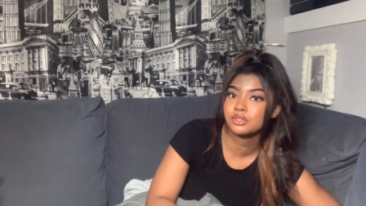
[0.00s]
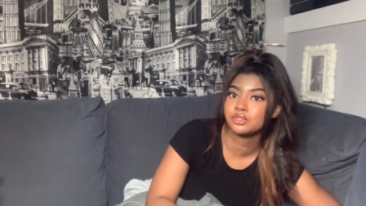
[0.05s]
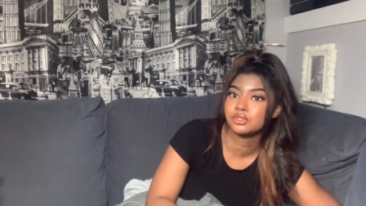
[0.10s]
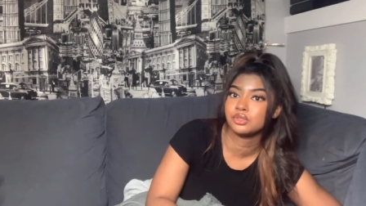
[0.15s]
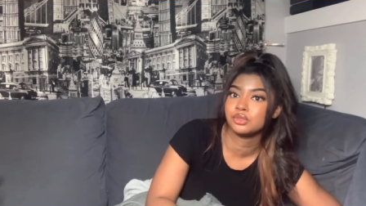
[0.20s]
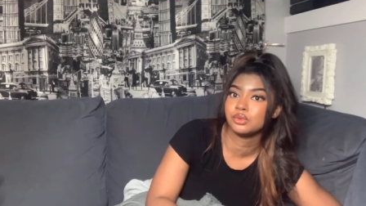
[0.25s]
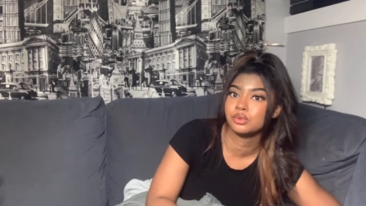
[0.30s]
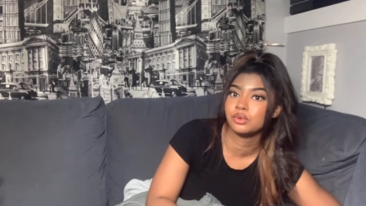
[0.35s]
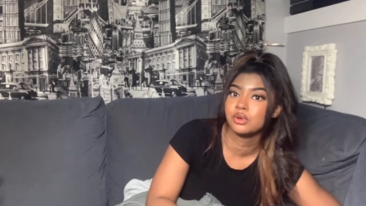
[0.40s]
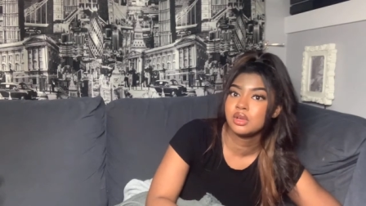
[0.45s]

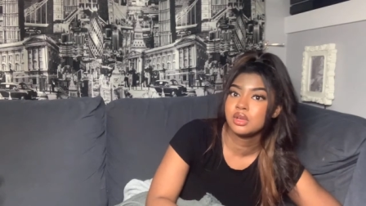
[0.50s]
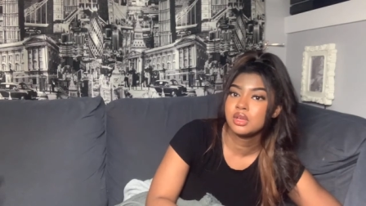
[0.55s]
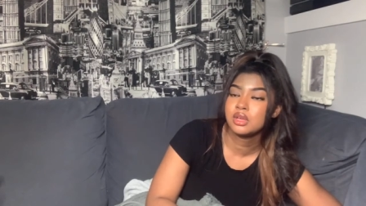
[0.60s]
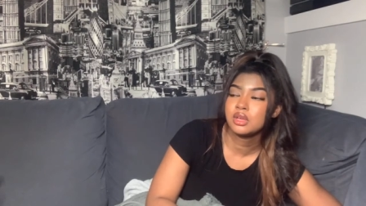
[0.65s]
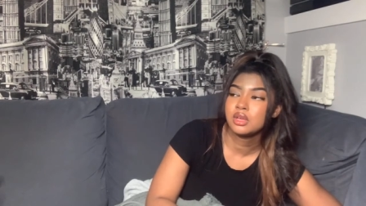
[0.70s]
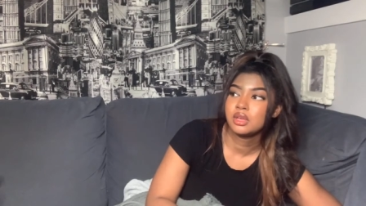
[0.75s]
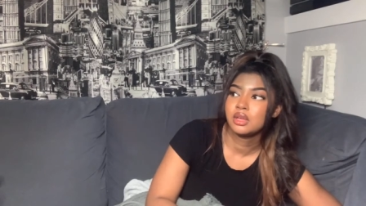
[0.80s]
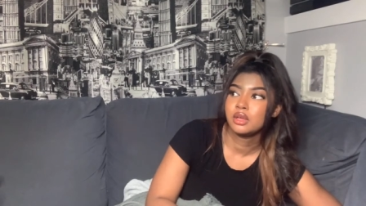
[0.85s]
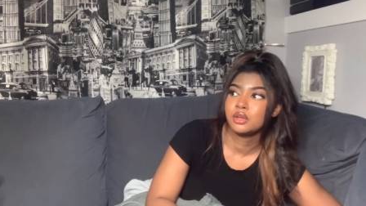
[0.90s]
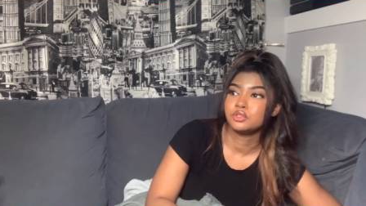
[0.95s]
to
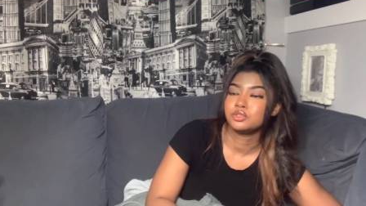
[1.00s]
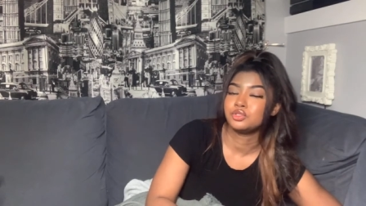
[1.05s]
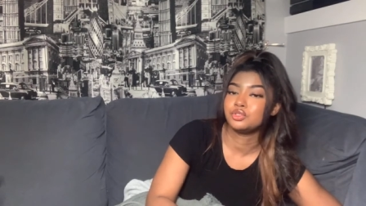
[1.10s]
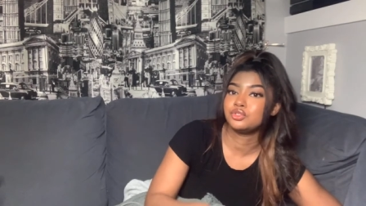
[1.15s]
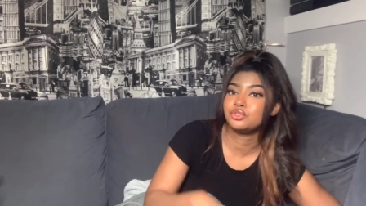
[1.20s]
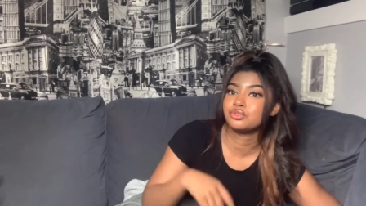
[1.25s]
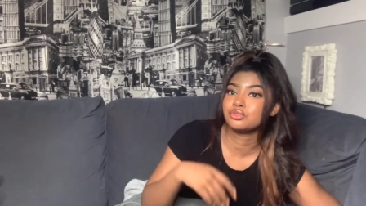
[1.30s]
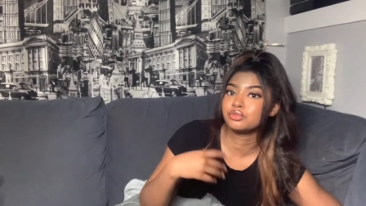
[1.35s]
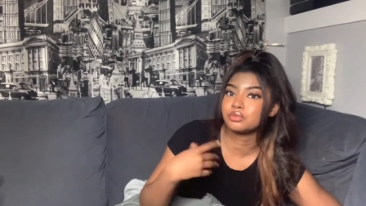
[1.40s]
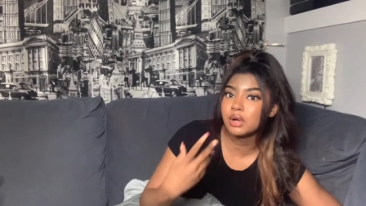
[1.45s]

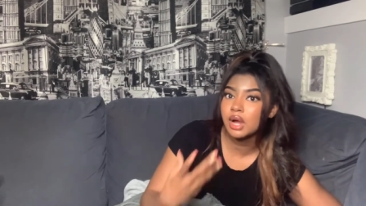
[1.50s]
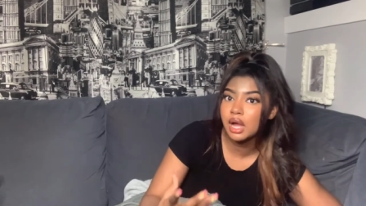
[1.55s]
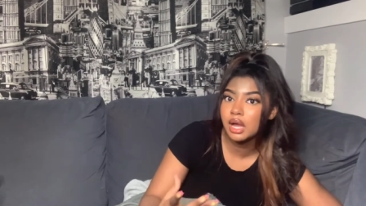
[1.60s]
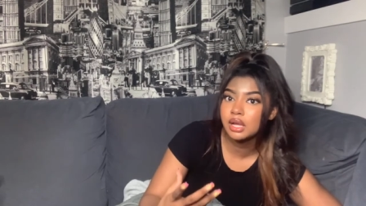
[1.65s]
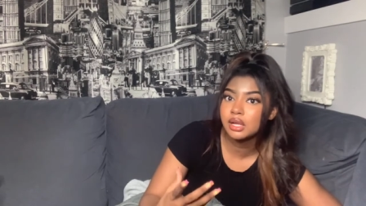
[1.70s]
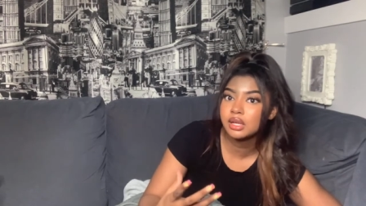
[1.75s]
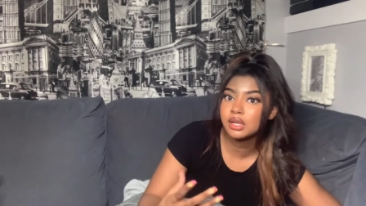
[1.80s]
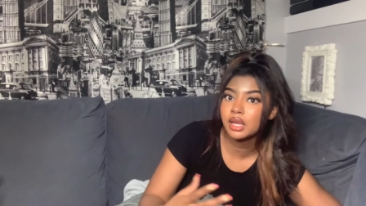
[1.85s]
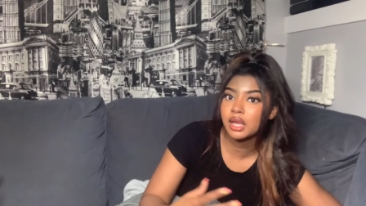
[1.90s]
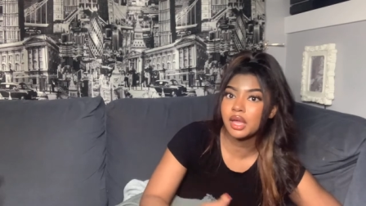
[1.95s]

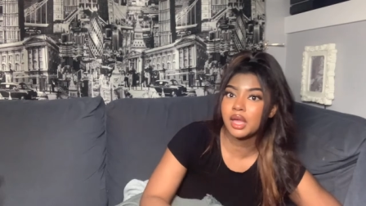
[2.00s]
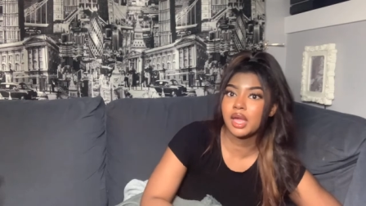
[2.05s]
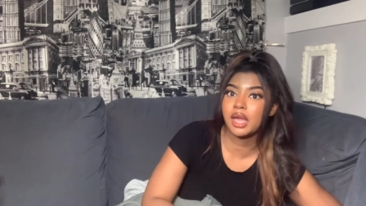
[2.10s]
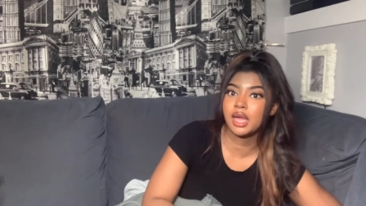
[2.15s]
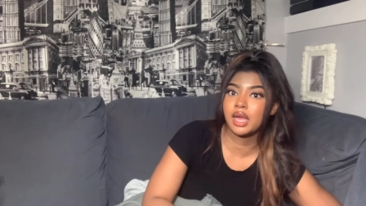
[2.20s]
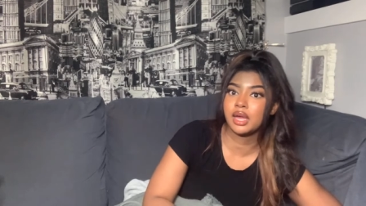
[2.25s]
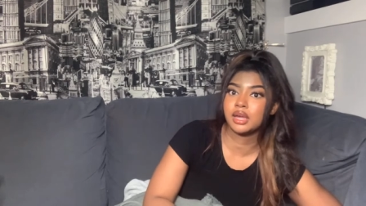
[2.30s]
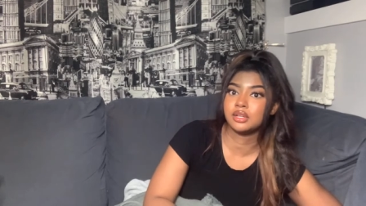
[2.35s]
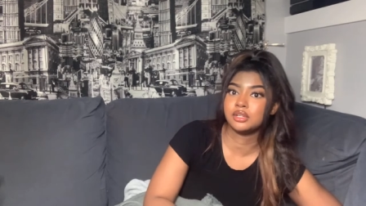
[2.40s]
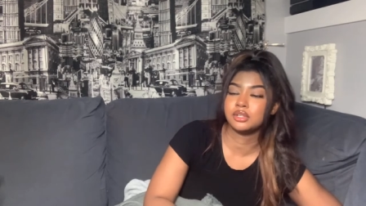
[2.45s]
drug
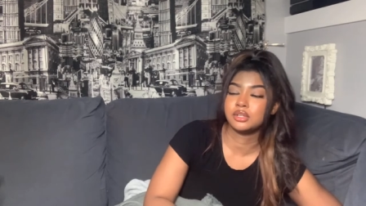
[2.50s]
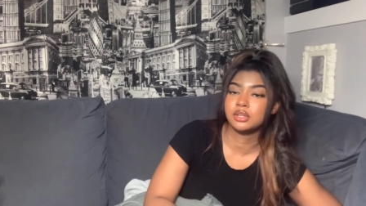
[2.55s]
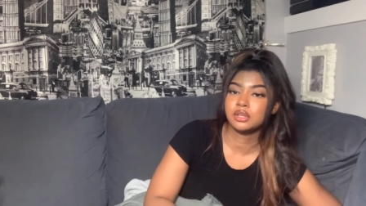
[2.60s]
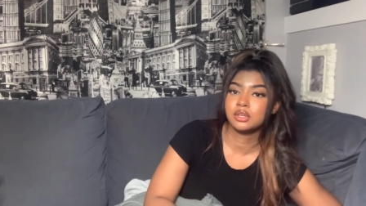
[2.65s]
and